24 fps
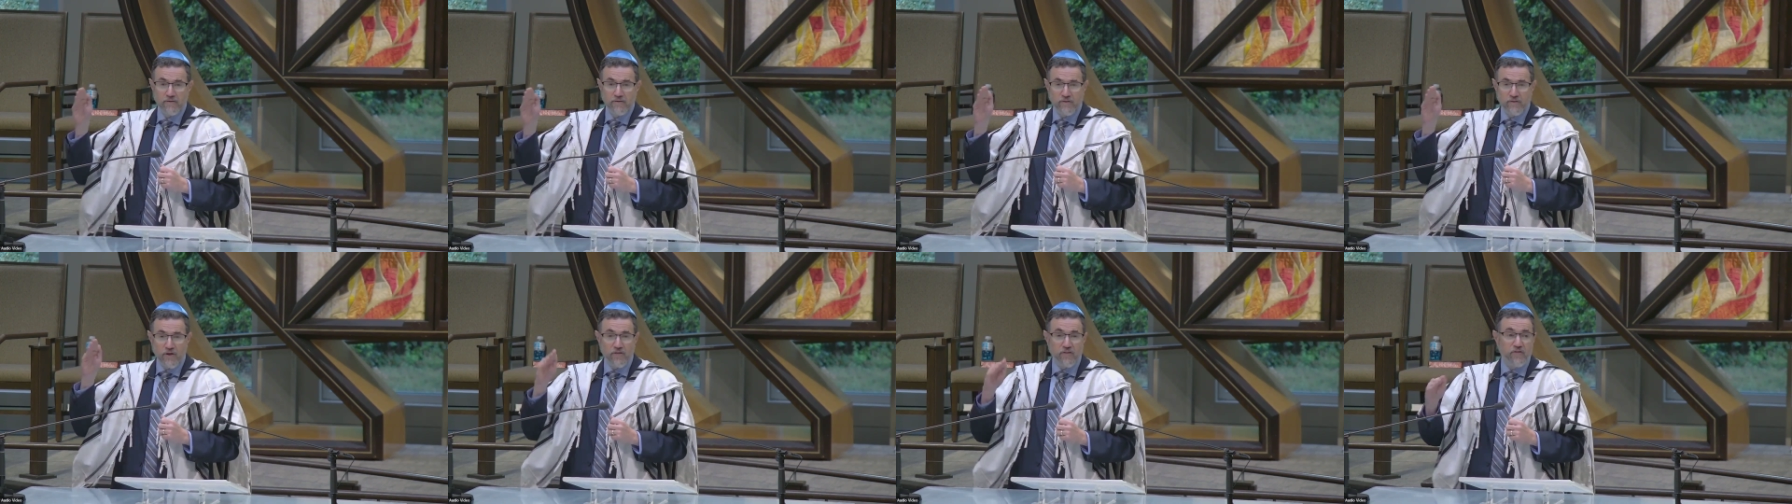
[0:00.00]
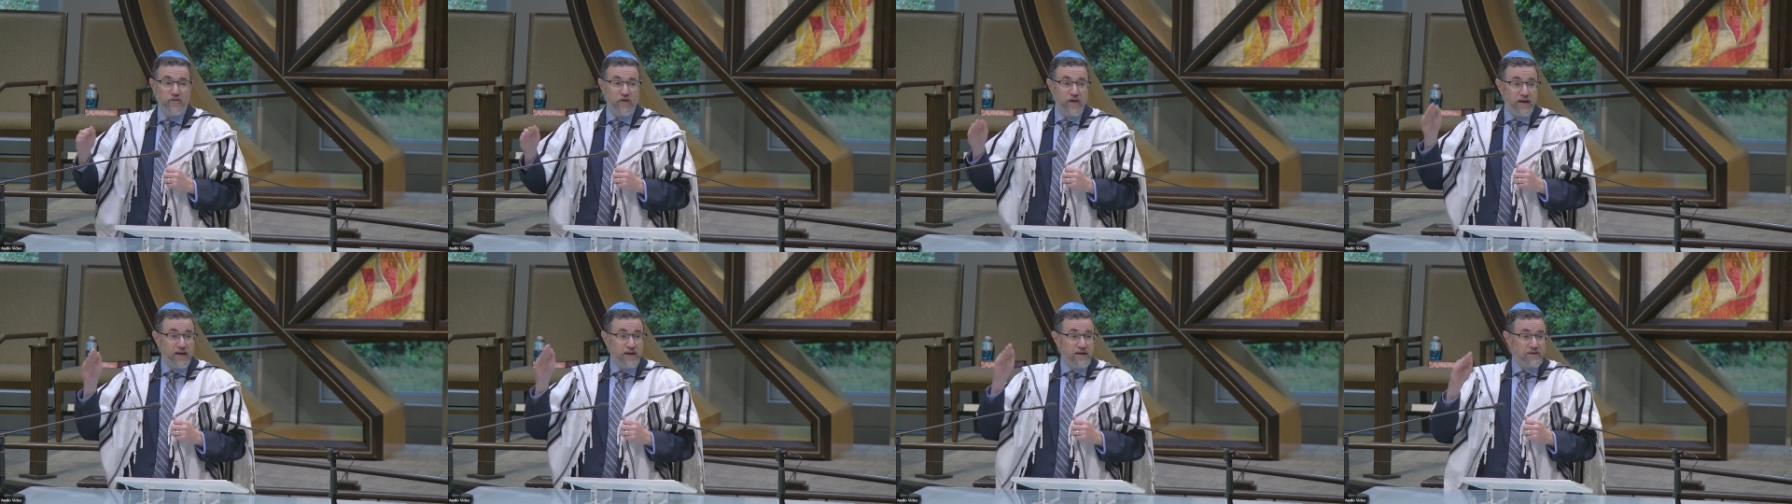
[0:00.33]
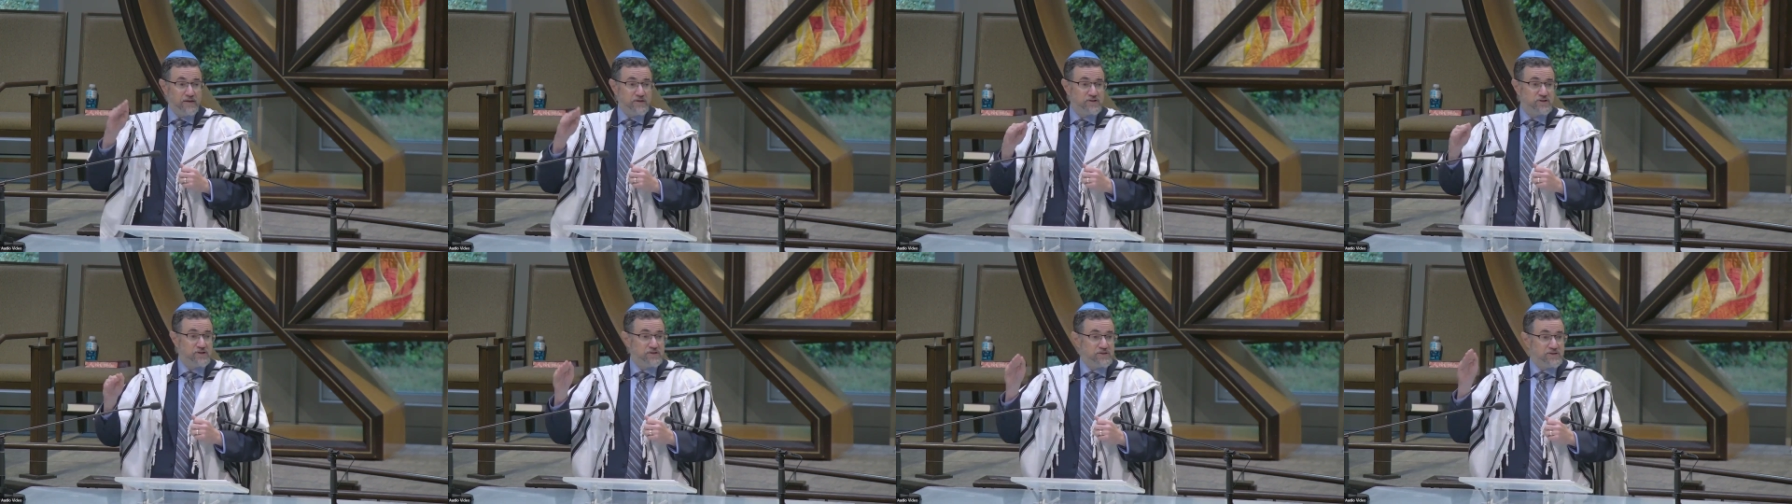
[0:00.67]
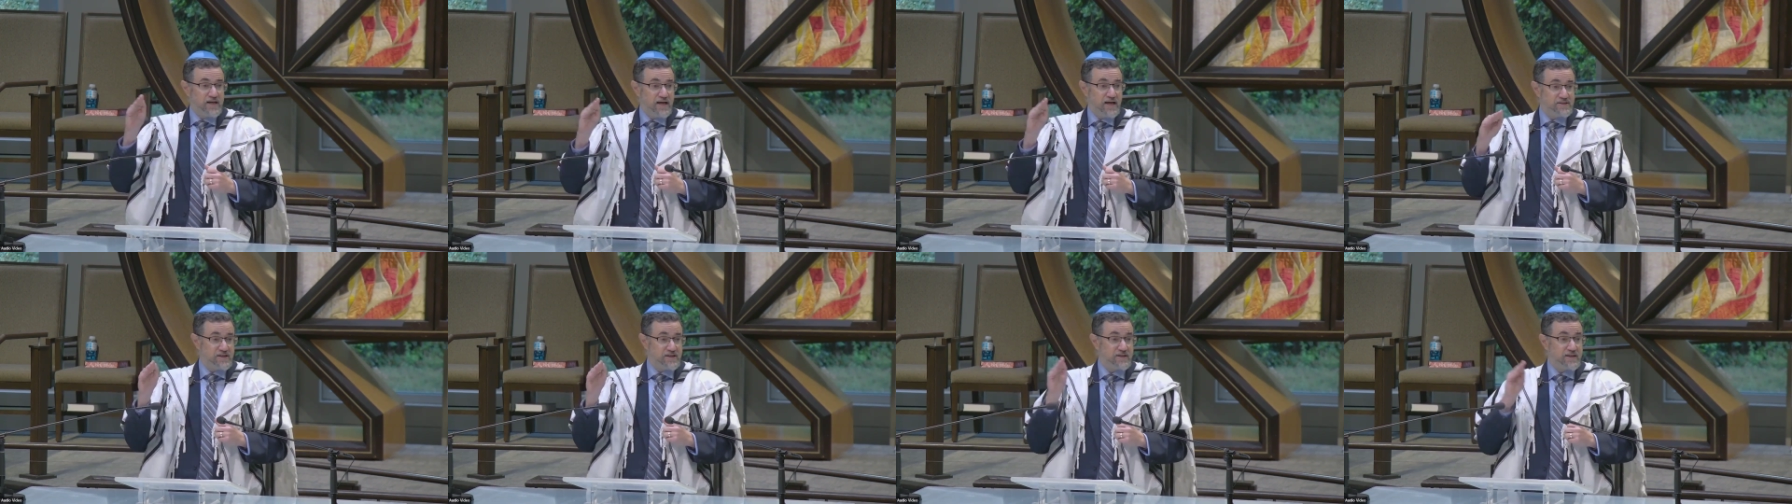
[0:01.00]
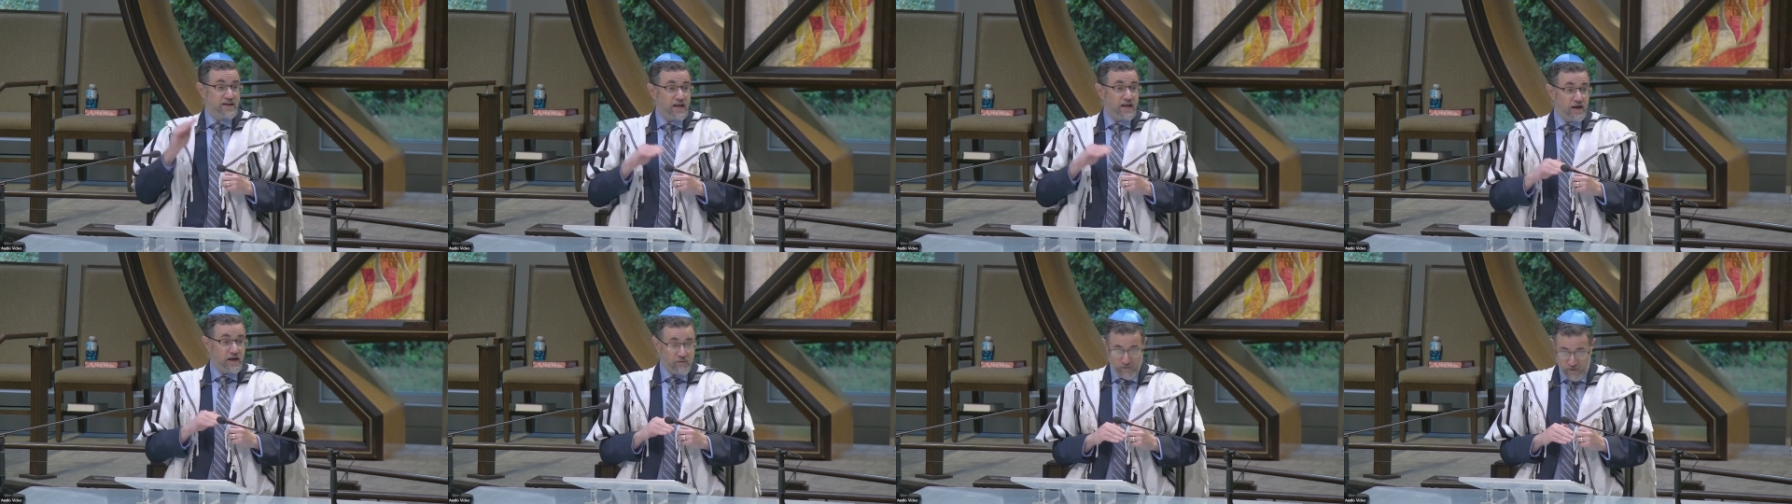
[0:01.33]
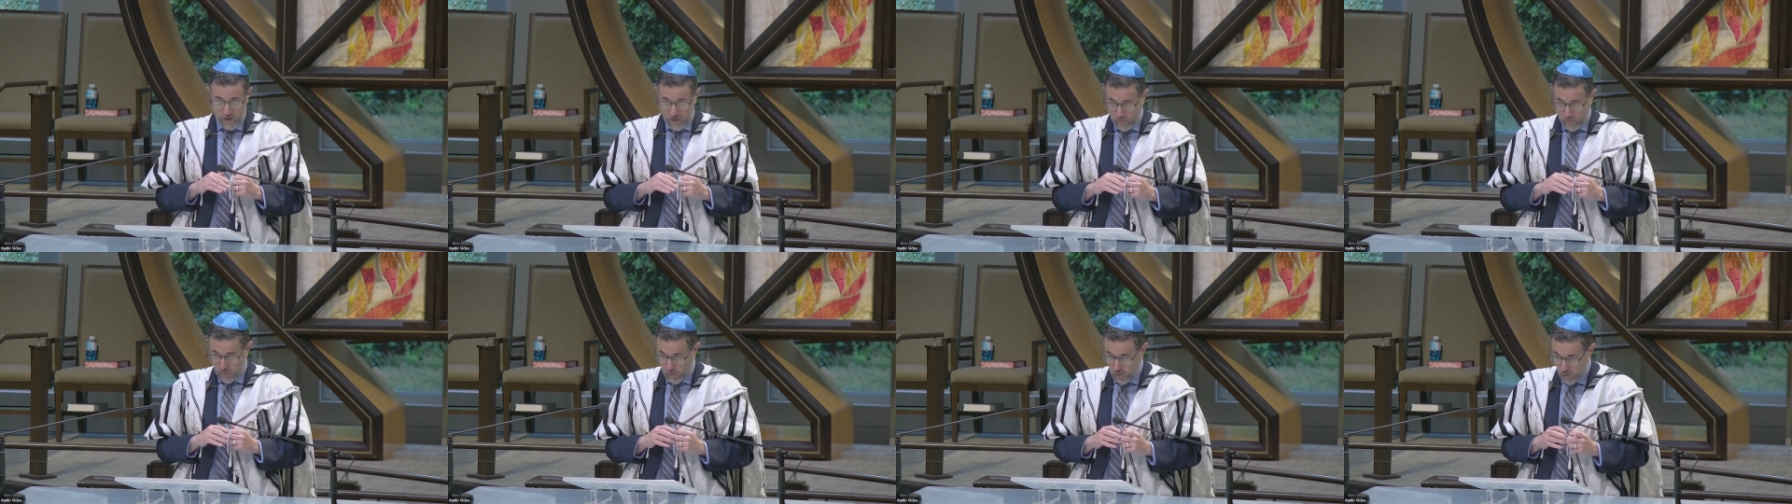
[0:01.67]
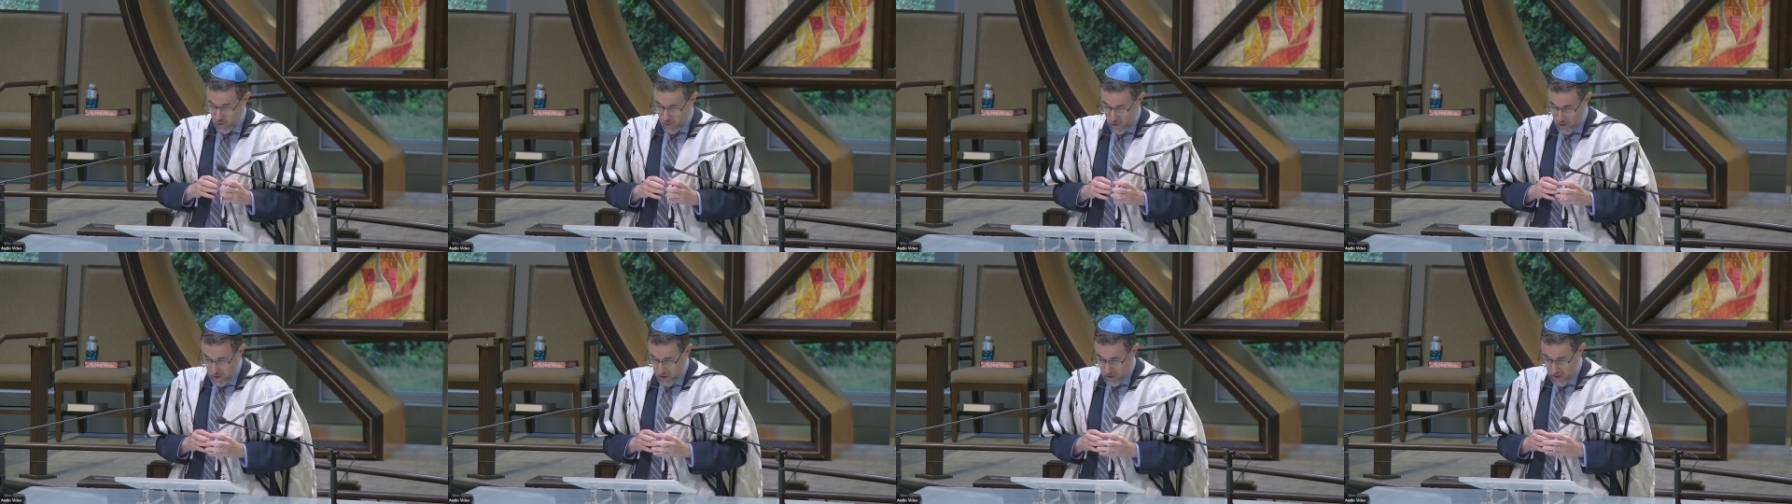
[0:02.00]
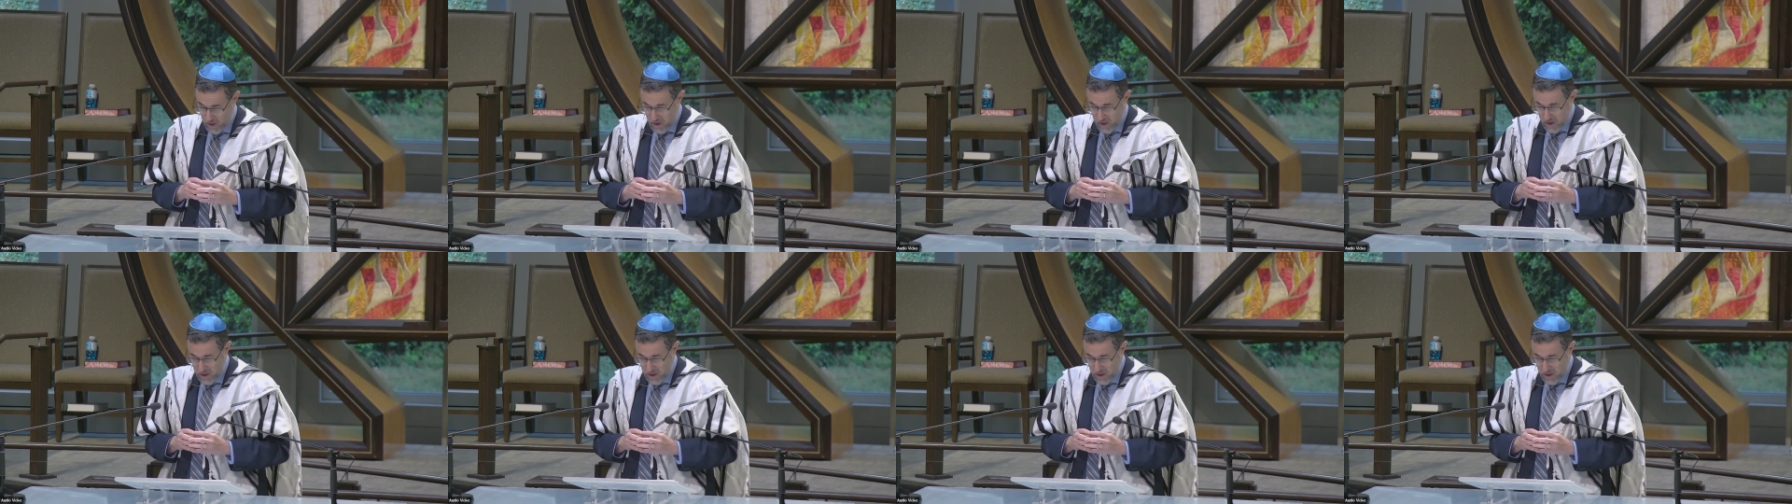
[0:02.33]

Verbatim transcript: the things designated for the poor.